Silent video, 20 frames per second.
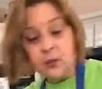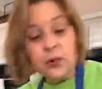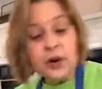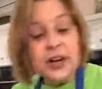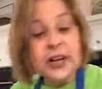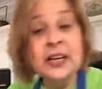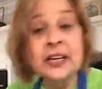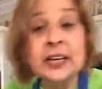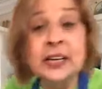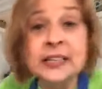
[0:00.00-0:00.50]
we're
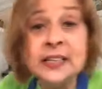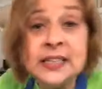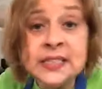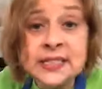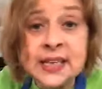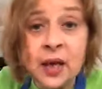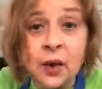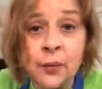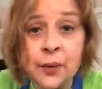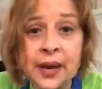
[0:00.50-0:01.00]
gonna need the
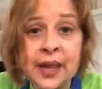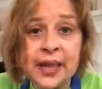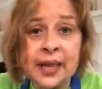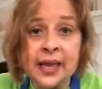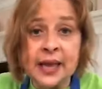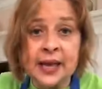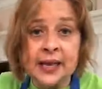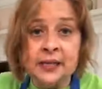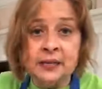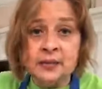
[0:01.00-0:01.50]
celery
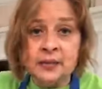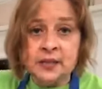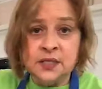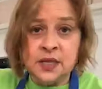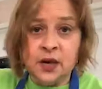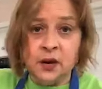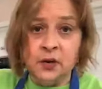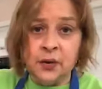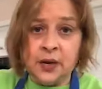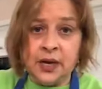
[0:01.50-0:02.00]
again.
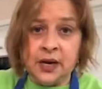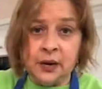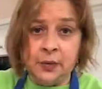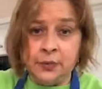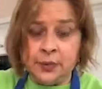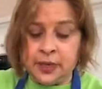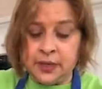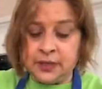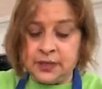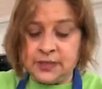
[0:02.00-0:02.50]
So here
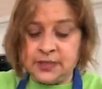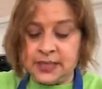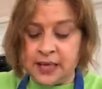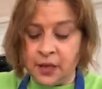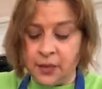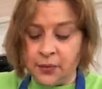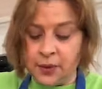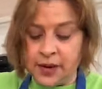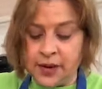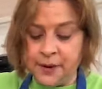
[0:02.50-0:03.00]
we,
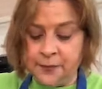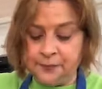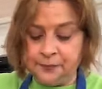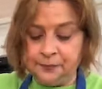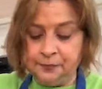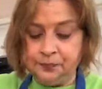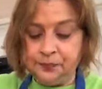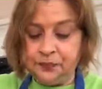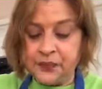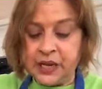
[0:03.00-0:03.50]
celery,
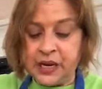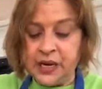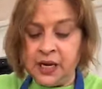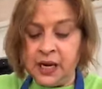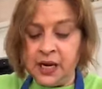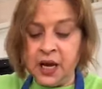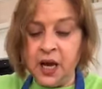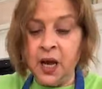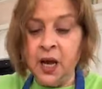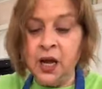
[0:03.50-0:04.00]

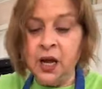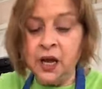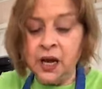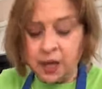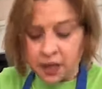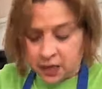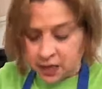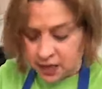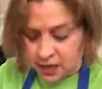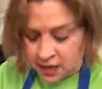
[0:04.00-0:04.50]
la la
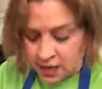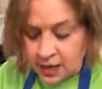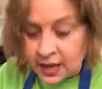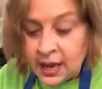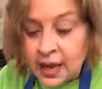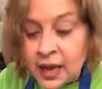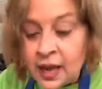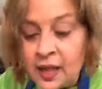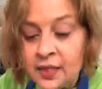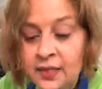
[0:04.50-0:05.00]
la.
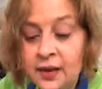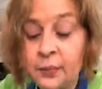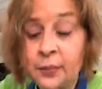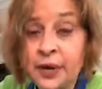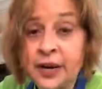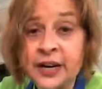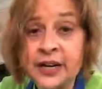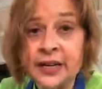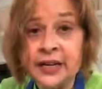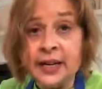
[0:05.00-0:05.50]
Then we're
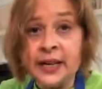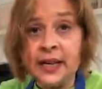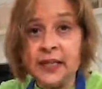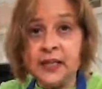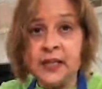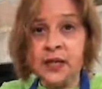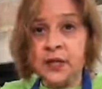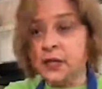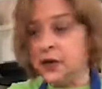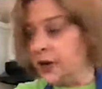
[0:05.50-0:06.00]
gonna need
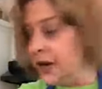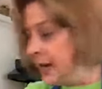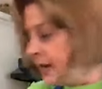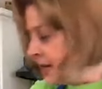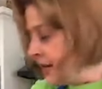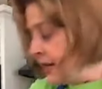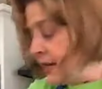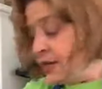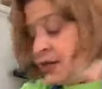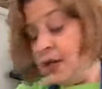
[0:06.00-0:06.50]
the green
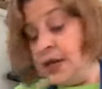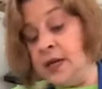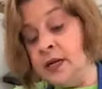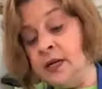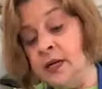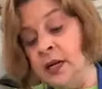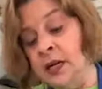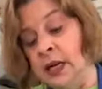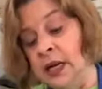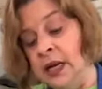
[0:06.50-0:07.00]
onion,
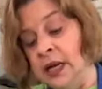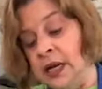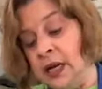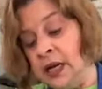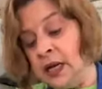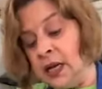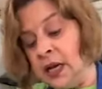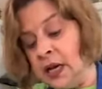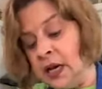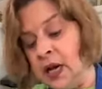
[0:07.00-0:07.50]
la la
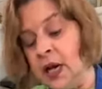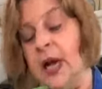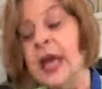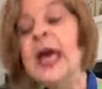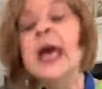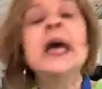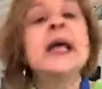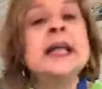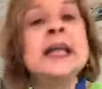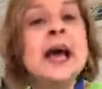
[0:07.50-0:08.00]
la.
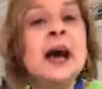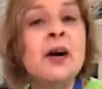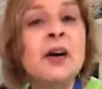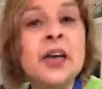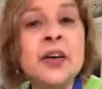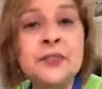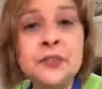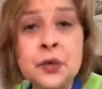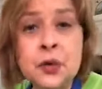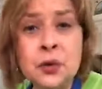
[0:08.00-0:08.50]
Now,
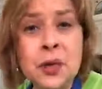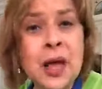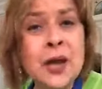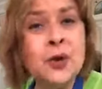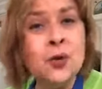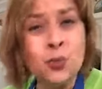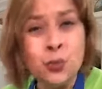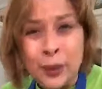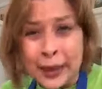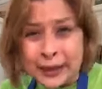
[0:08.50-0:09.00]
if you like
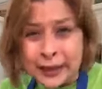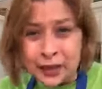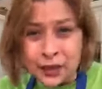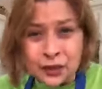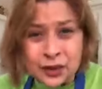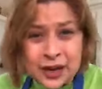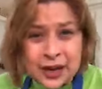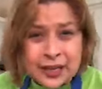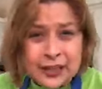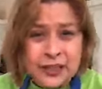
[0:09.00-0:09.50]
regular
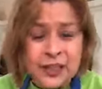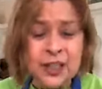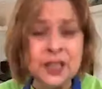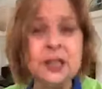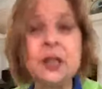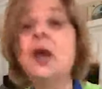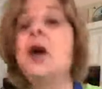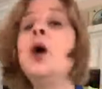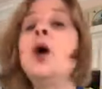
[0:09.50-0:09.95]
onion,